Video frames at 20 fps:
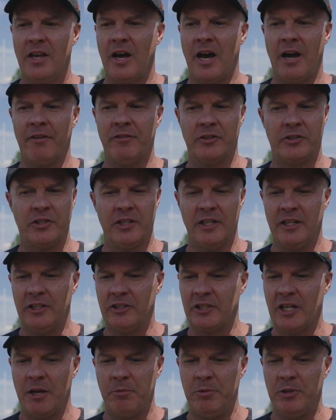obviously,
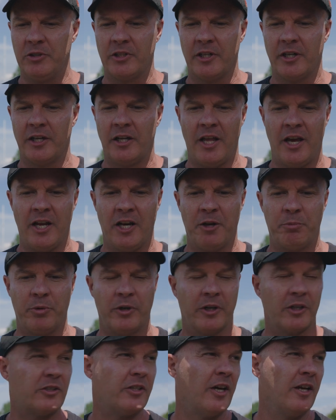anytime he's in our lineup,
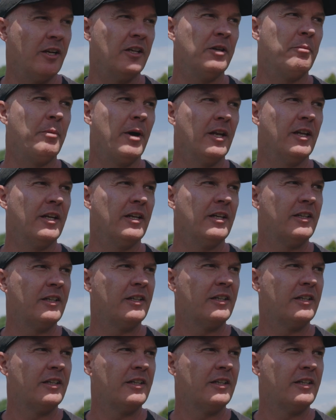we're excited about it.